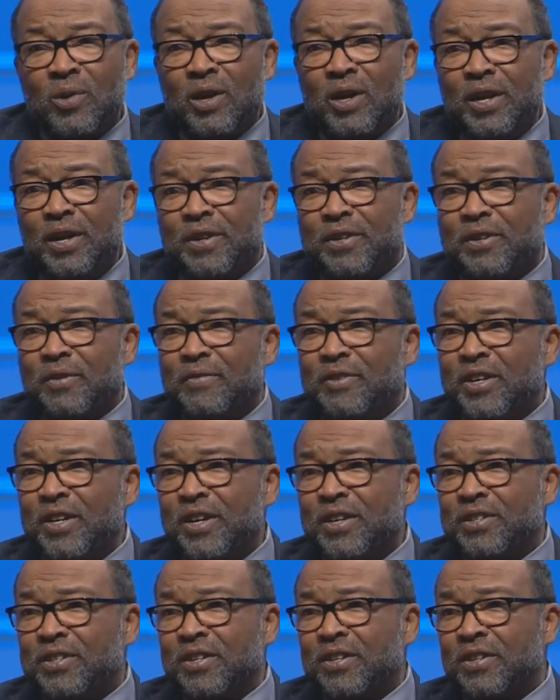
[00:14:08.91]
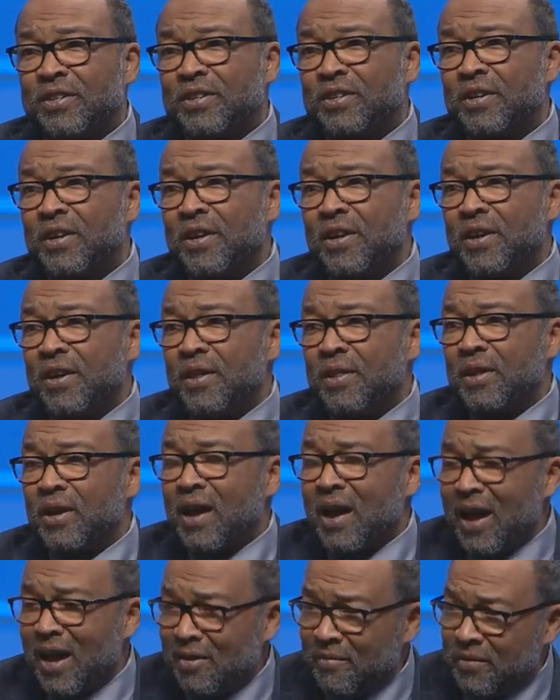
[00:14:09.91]
release of Jesus the
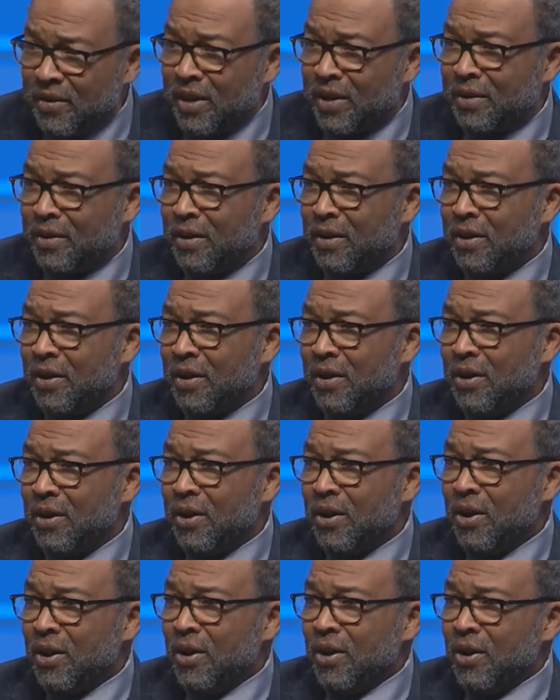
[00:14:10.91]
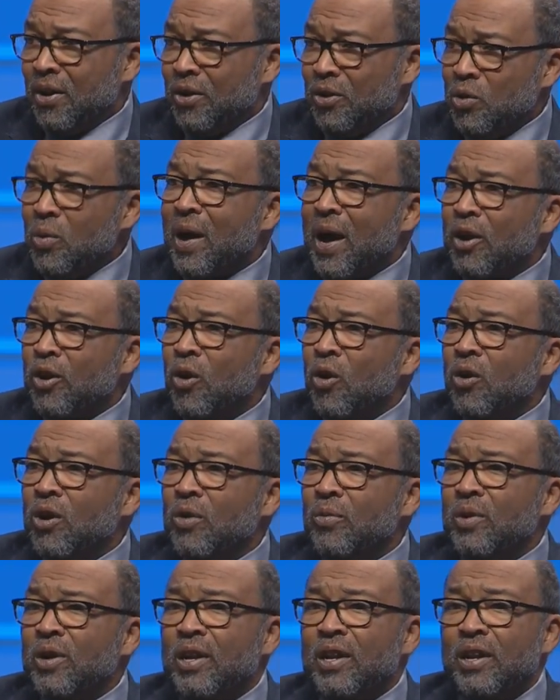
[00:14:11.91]
convict, you got
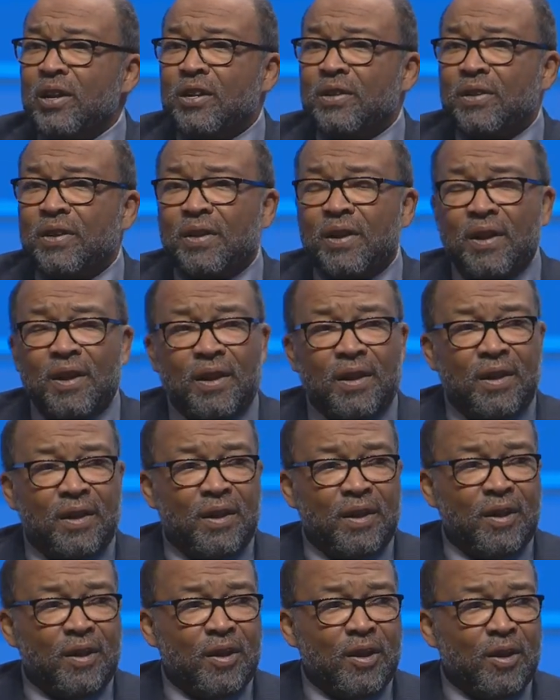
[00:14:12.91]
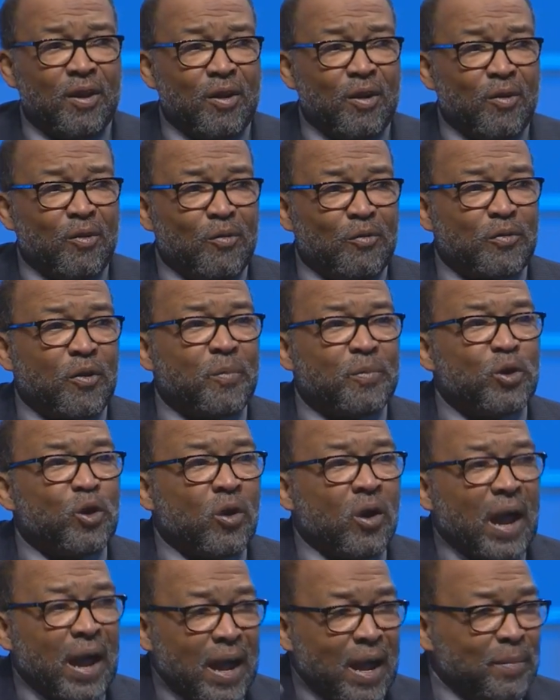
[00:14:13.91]
early release from
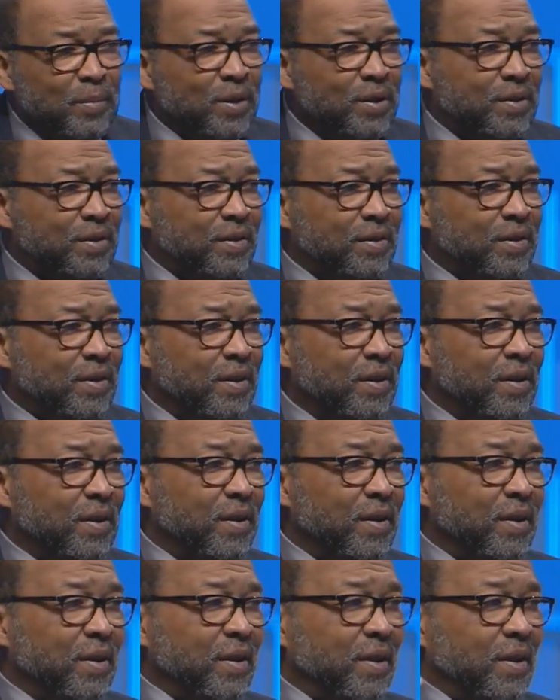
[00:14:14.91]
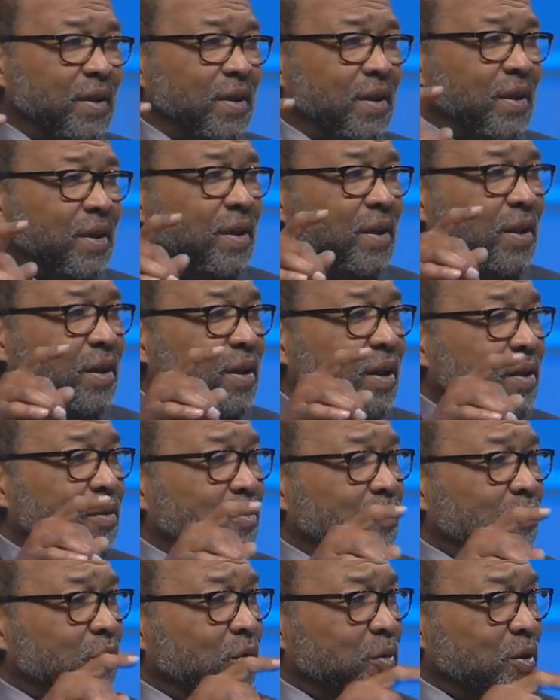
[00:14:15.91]
your habits,
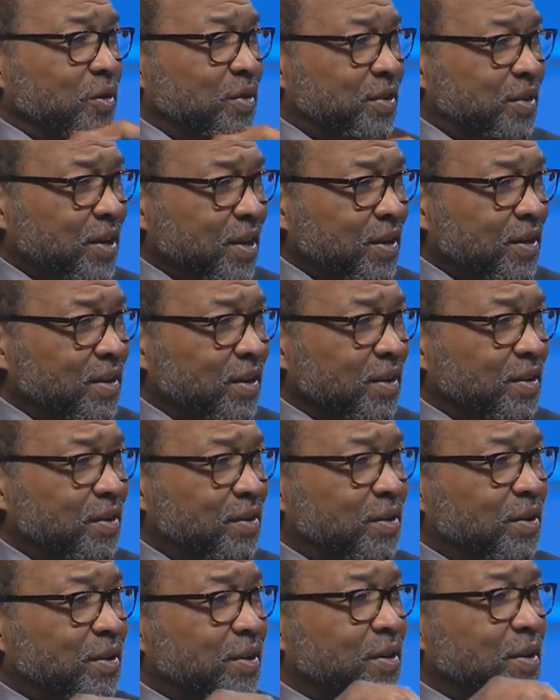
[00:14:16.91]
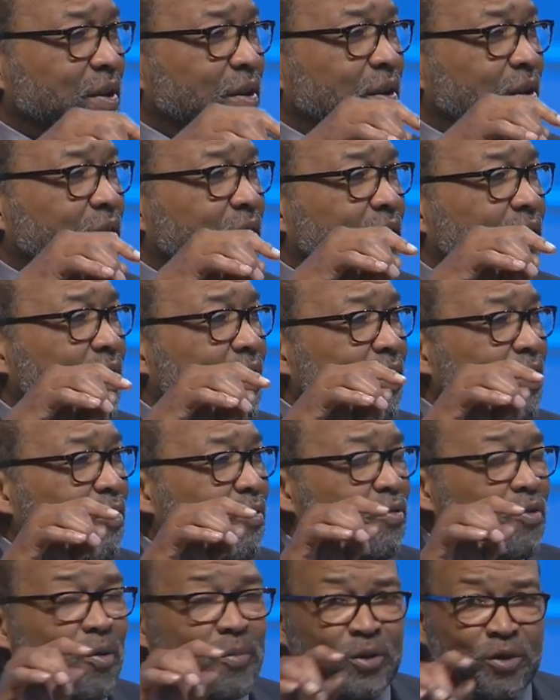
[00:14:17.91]
from your sickness,
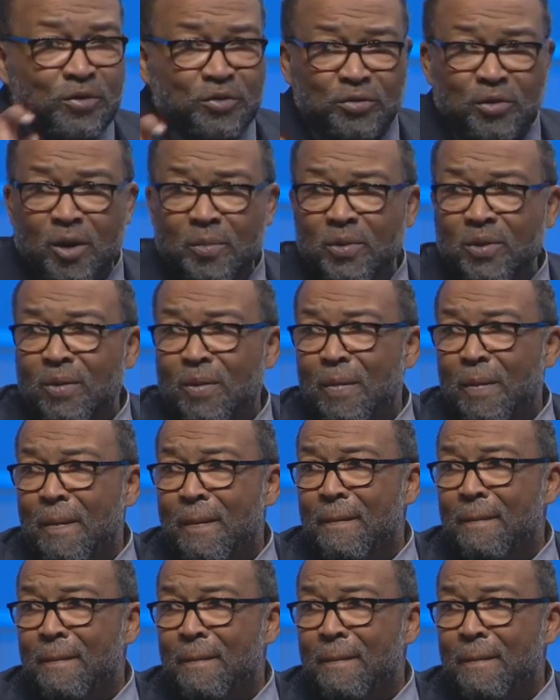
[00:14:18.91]
from your trouble.